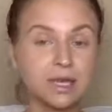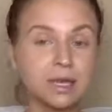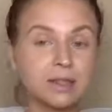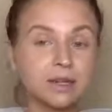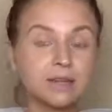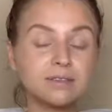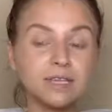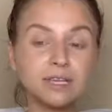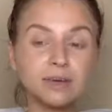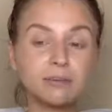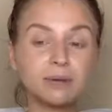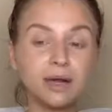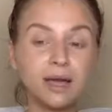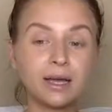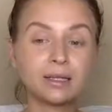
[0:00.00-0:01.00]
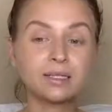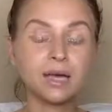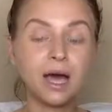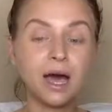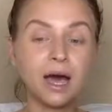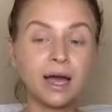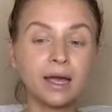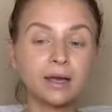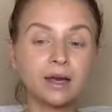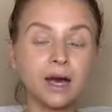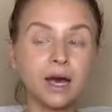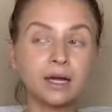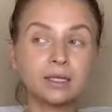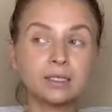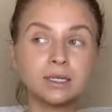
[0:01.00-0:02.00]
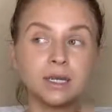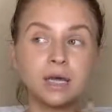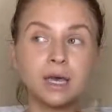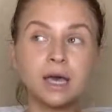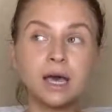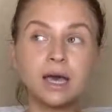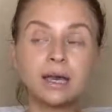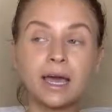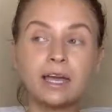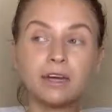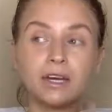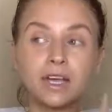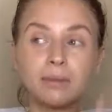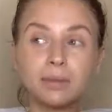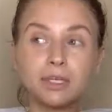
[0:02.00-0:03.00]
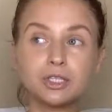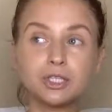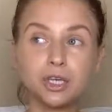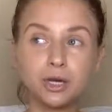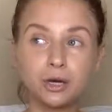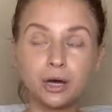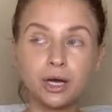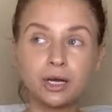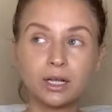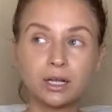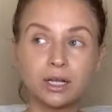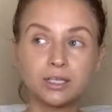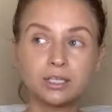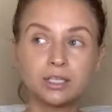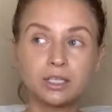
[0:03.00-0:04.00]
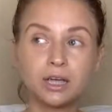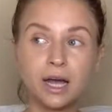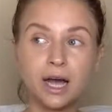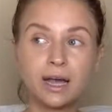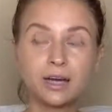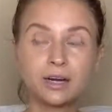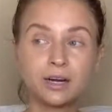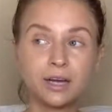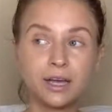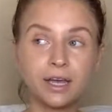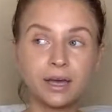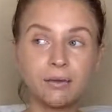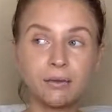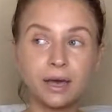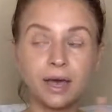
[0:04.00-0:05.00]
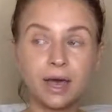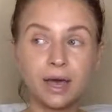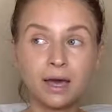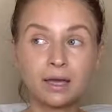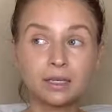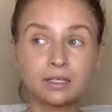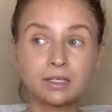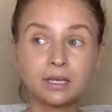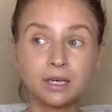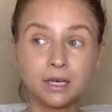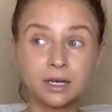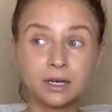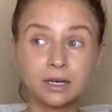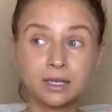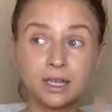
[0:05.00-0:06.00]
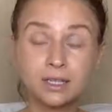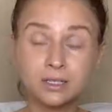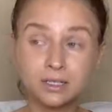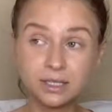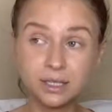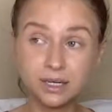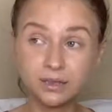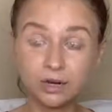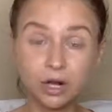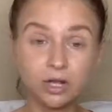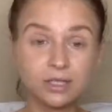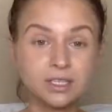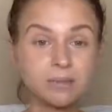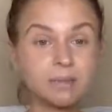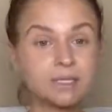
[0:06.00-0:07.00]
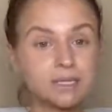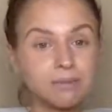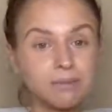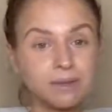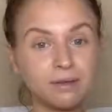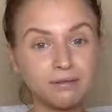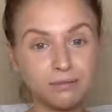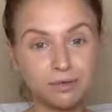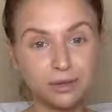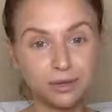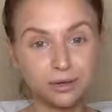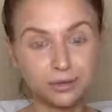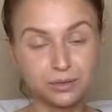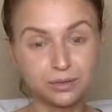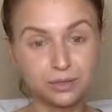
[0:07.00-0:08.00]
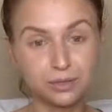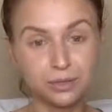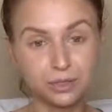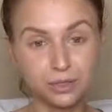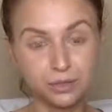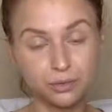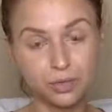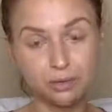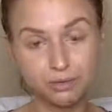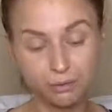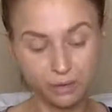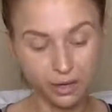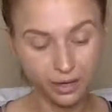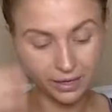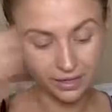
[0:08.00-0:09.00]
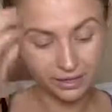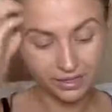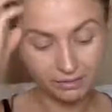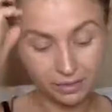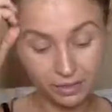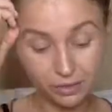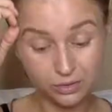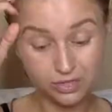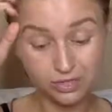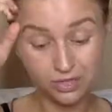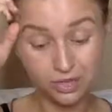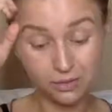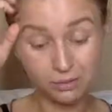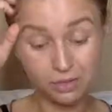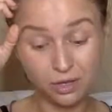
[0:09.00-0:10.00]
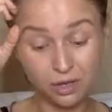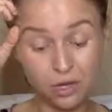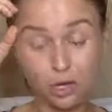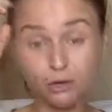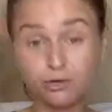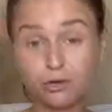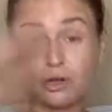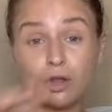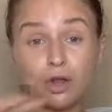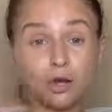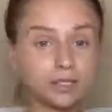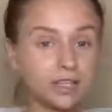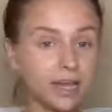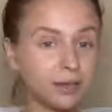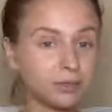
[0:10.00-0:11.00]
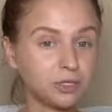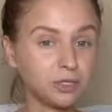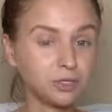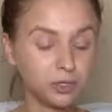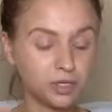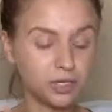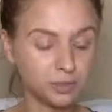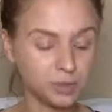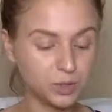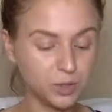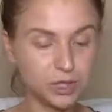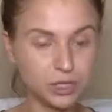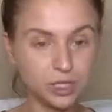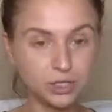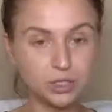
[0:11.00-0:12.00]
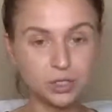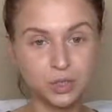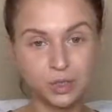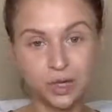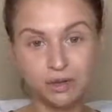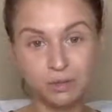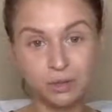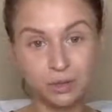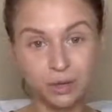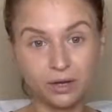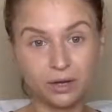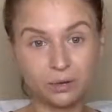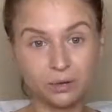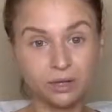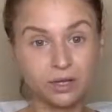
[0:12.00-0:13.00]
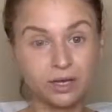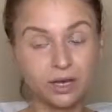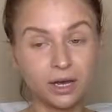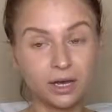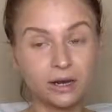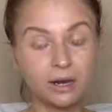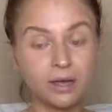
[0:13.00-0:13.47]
But my second brand, I got an eye cream and a cleanser, eye cream, and a cleanser. They're all CBD infused. There's 3 of the products. I've been using them for a long time too. So between these 2, I've been going on really good.